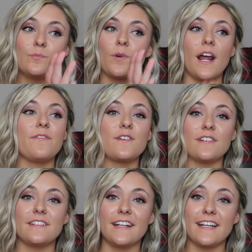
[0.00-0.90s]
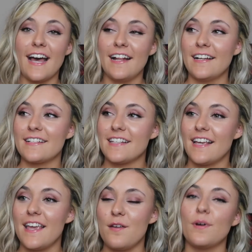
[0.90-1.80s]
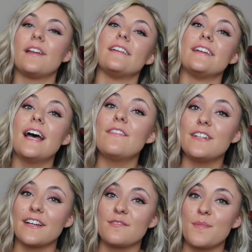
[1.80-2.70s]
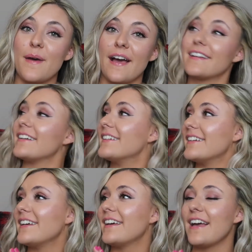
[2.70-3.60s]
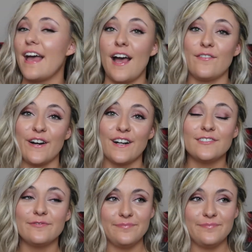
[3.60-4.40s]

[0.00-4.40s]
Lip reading: When I first started dating Alex, he would never text me back, ever.